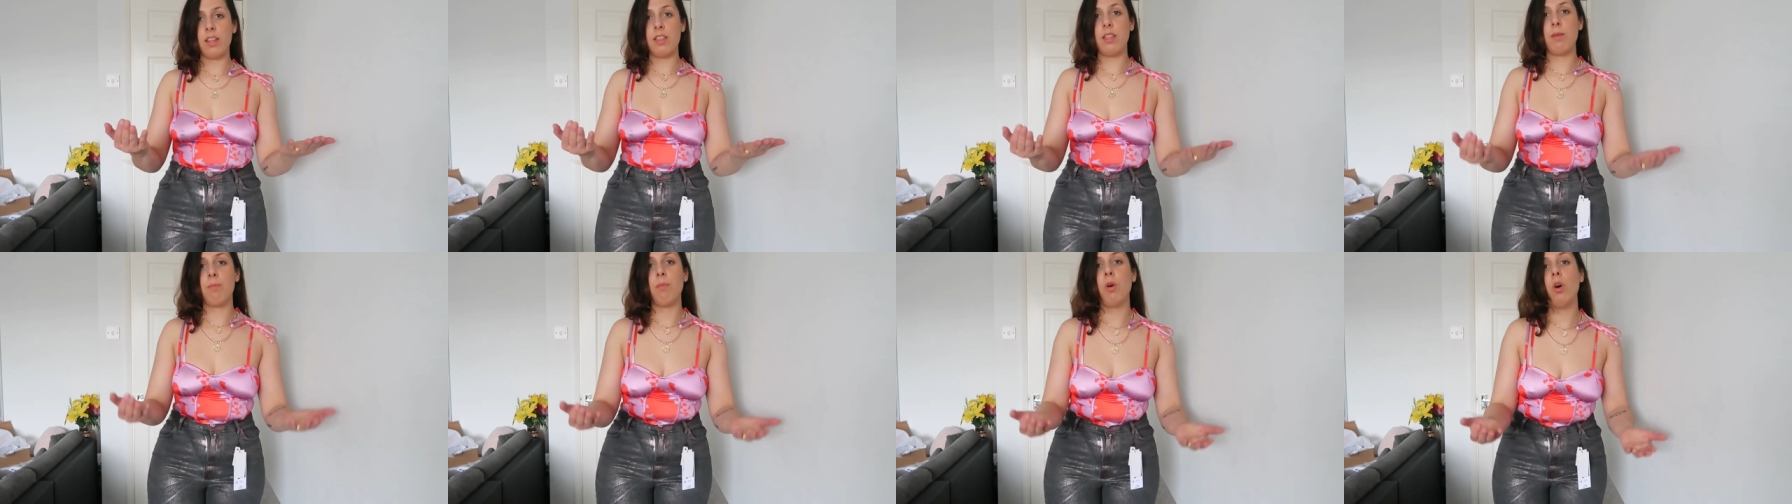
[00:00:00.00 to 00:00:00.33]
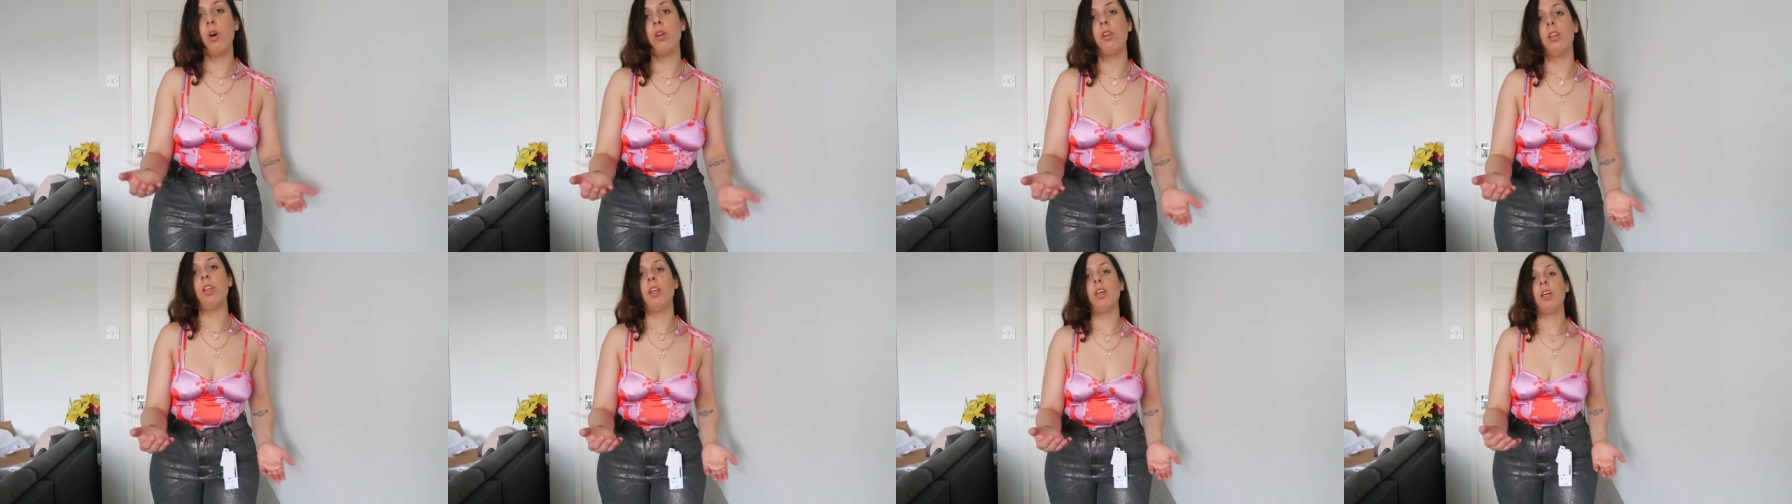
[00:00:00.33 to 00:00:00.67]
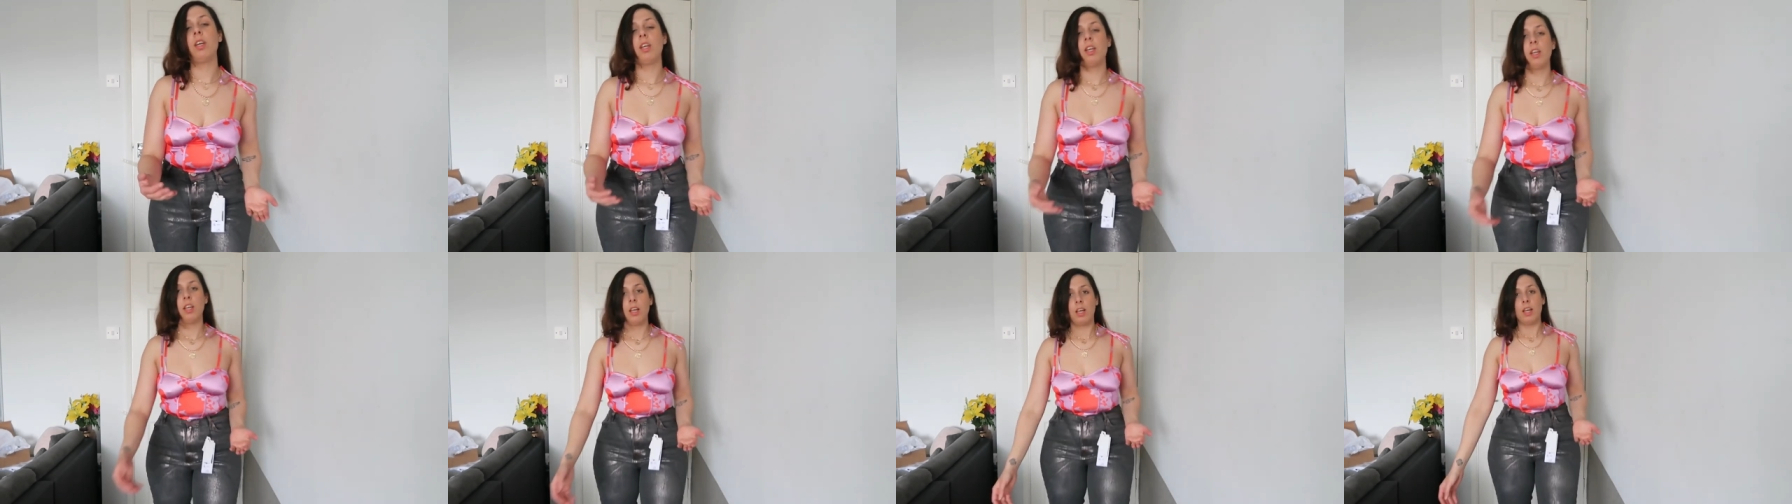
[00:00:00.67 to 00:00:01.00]
them on.
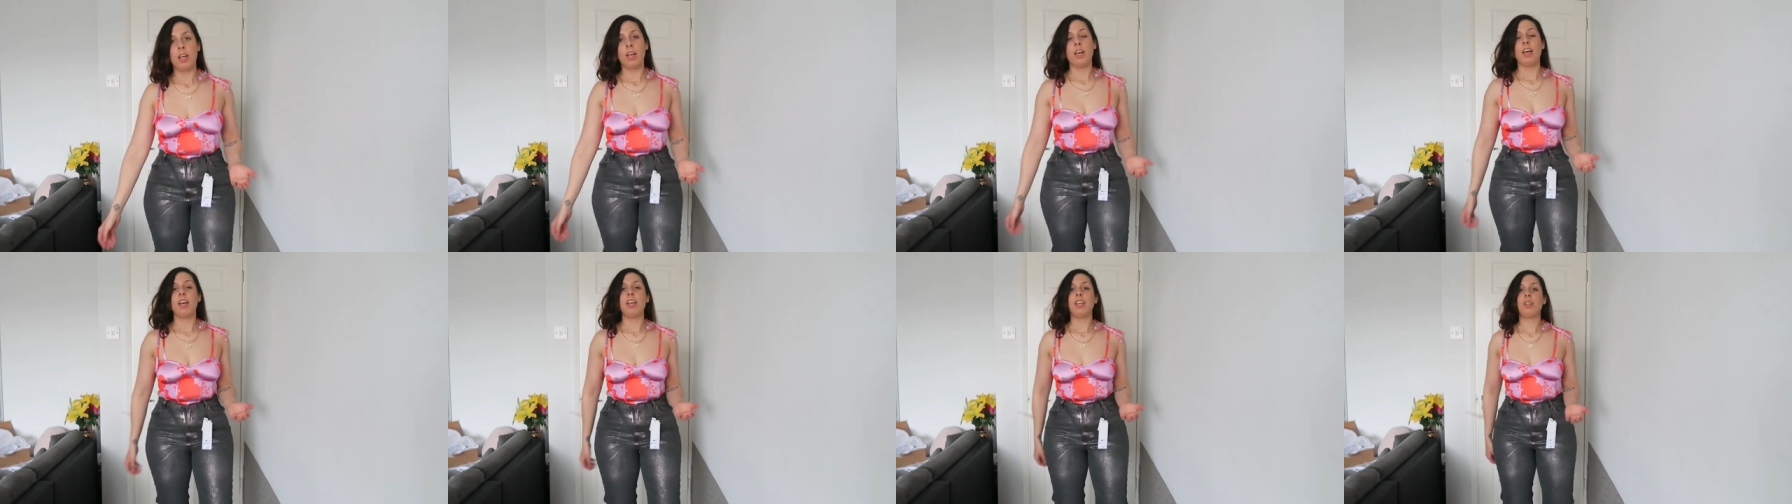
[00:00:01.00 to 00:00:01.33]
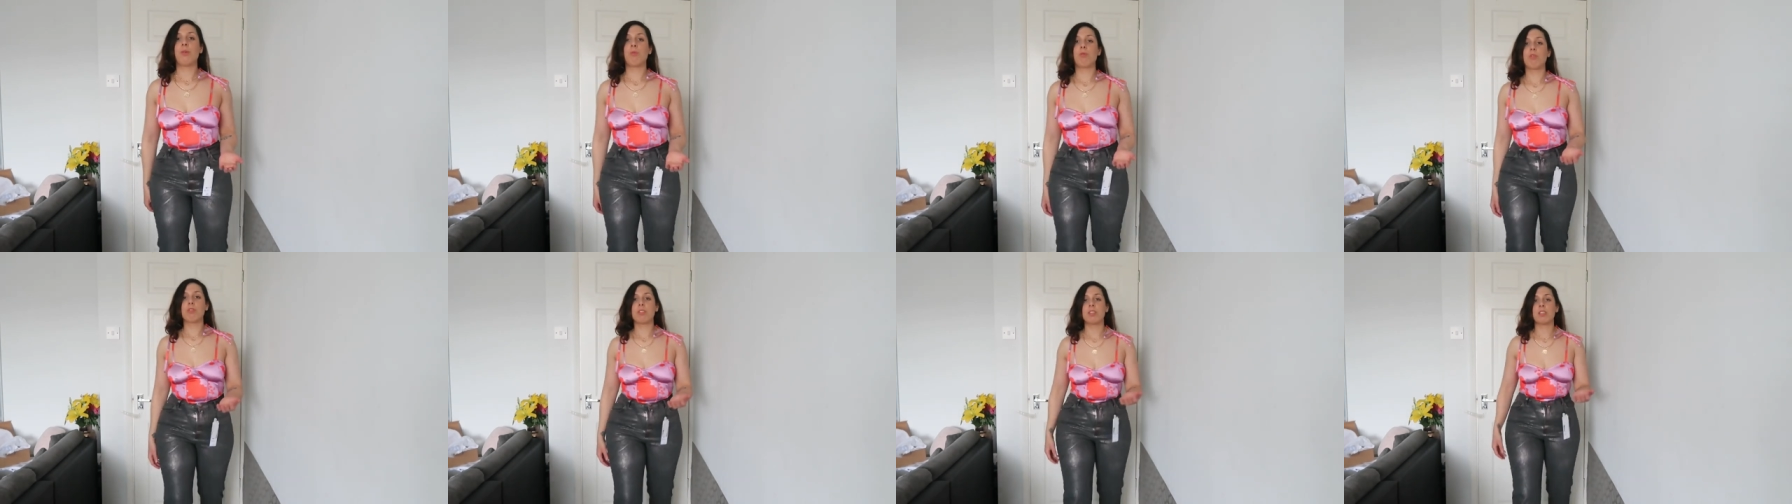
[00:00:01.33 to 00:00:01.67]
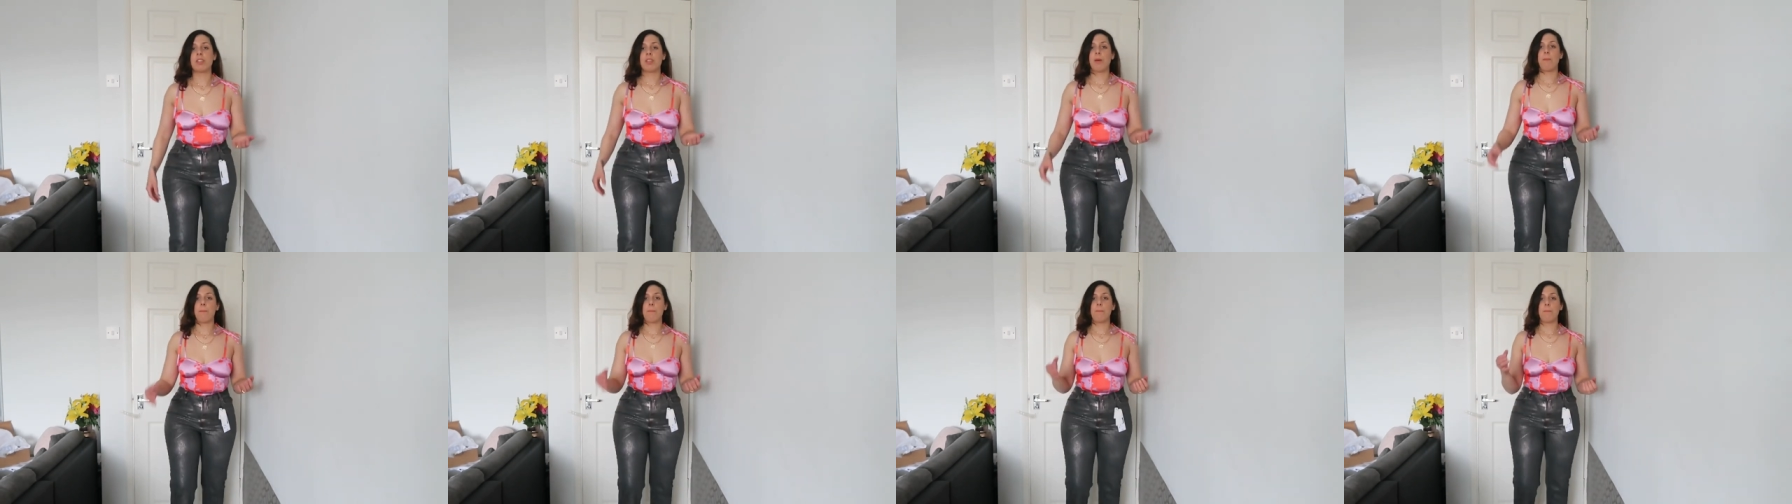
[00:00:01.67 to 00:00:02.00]
And it was
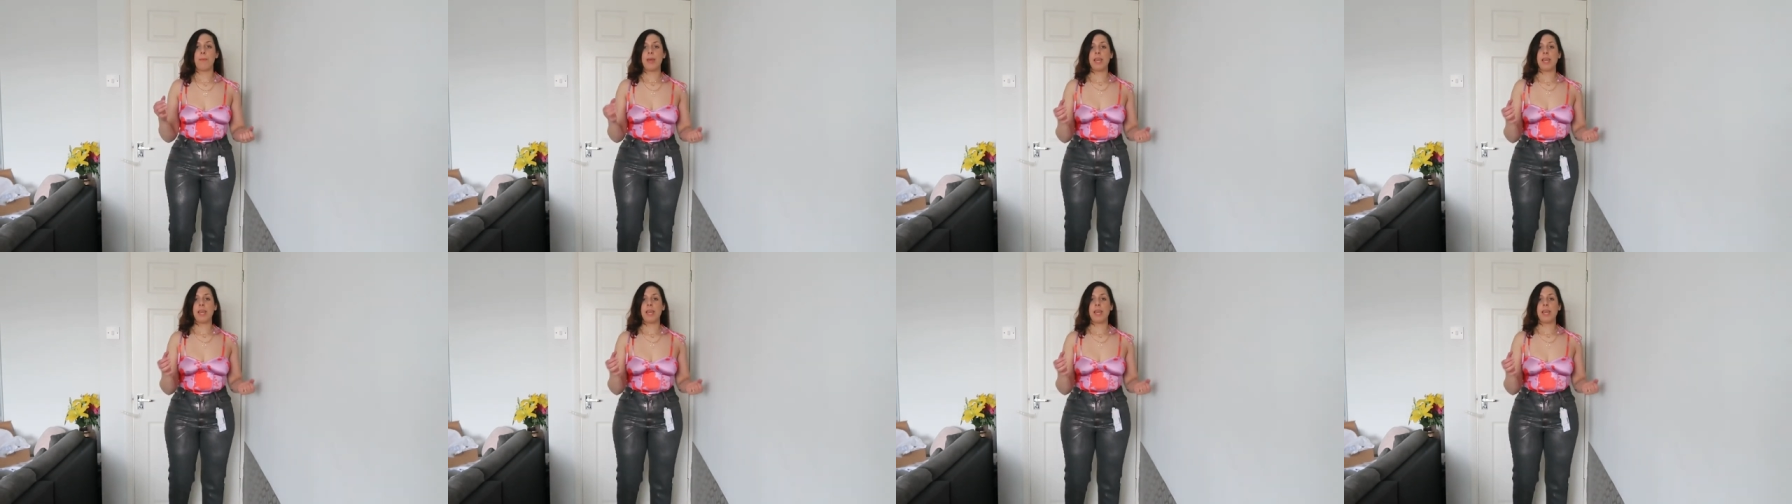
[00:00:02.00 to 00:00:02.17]
a